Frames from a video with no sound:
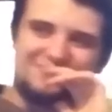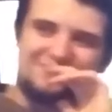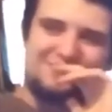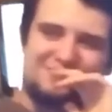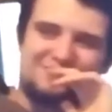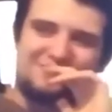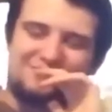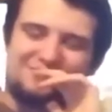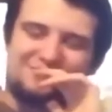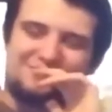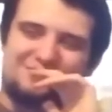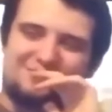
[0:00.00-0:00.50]
You
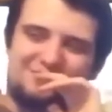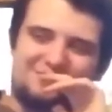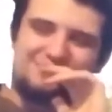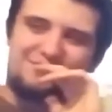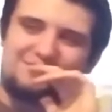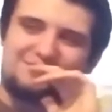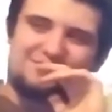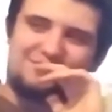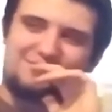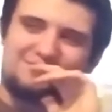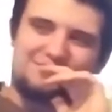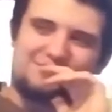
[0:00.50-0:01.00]
know, so
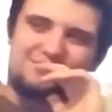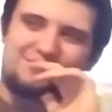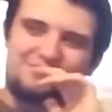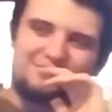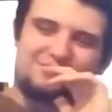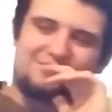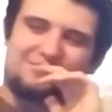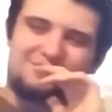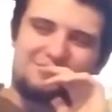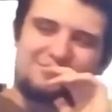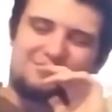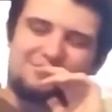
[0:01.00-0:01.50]
I mean, some
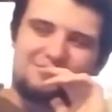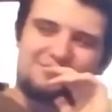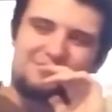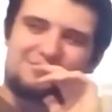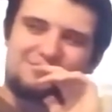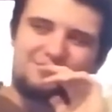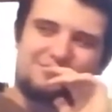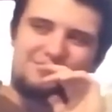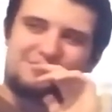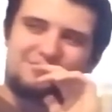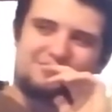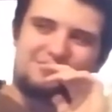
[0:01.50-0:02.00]
people like them,
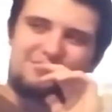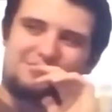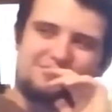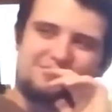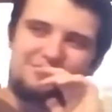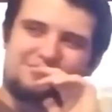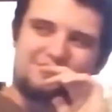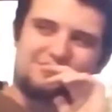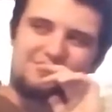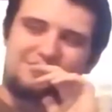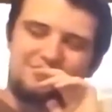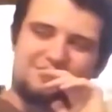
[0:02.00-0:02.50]
some people
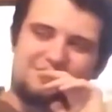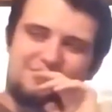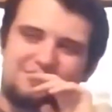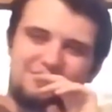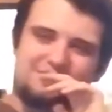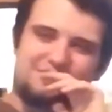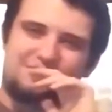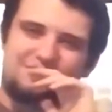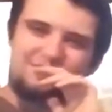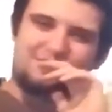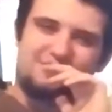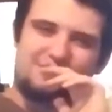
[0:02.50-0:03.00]
don't,
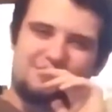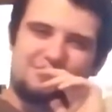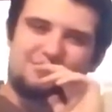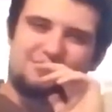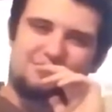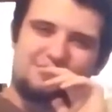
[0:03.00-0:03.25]
and uh,